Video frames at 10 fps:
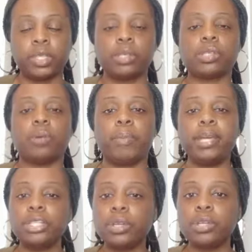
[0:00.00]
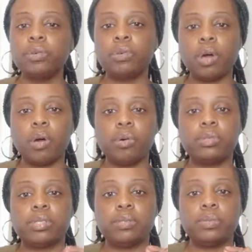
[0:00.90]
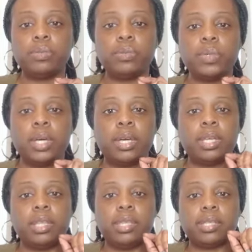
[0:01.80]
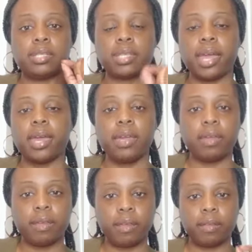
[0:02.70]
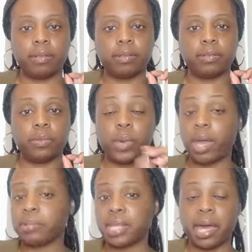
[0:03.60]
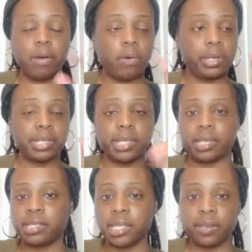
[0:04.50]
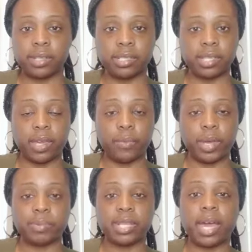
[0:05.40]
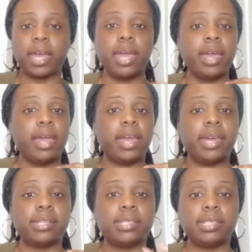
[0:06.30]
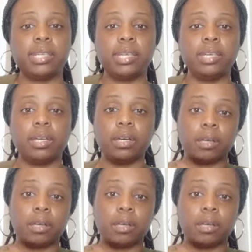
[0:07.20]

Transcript: So make sure you go to the state website or the Secretary of State website and see